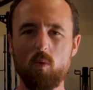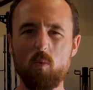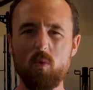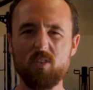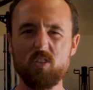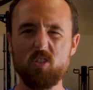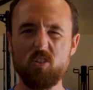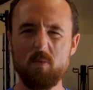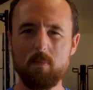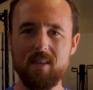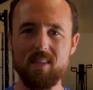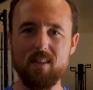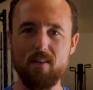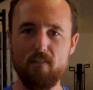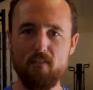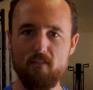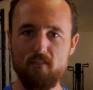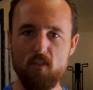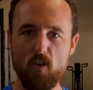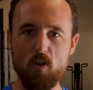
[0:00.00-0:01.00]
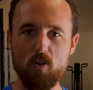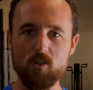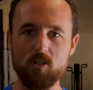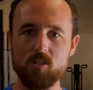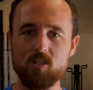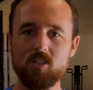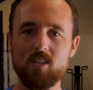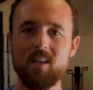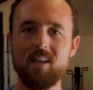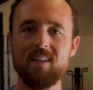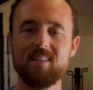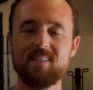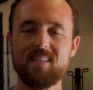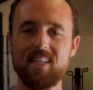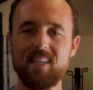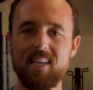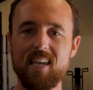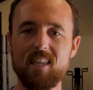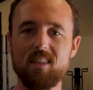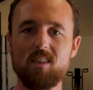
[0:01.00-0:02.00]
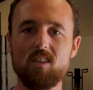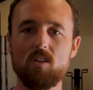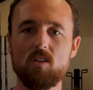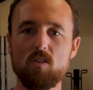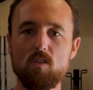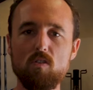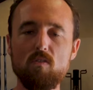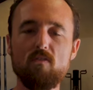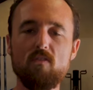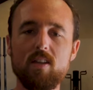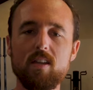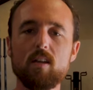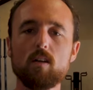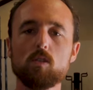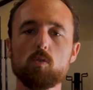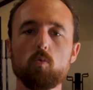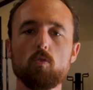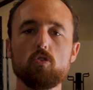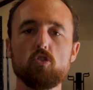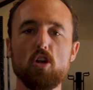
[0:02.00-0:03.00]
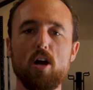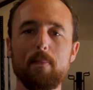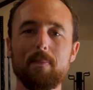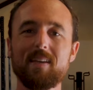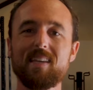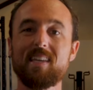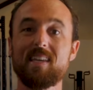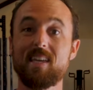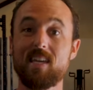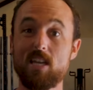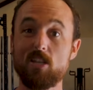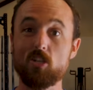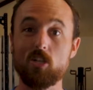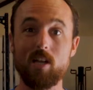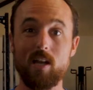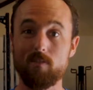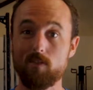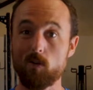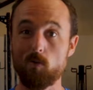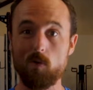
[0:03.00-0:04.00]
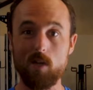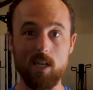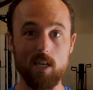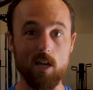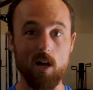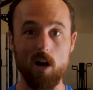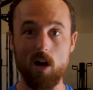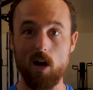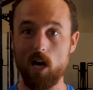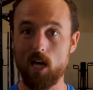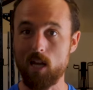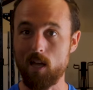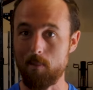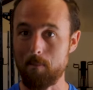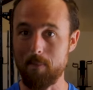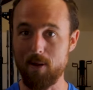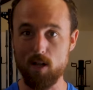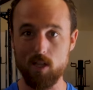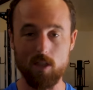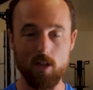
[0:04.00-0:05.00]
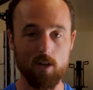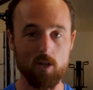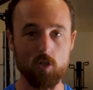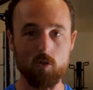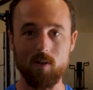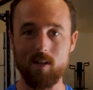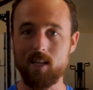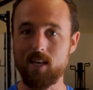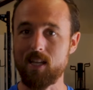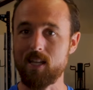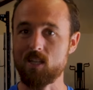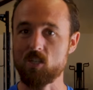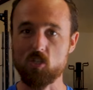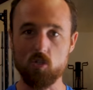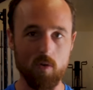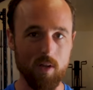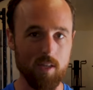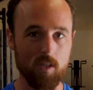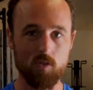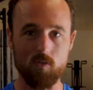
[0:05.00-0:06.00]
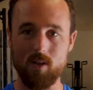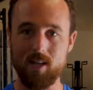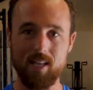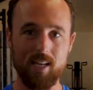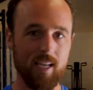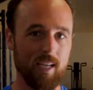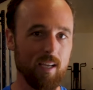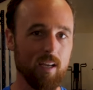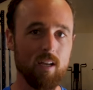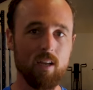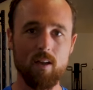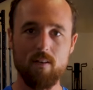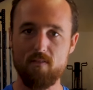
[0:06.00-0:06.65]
We want you to be the first to get the new videos we're dropping each and every week on marathon training, strength training,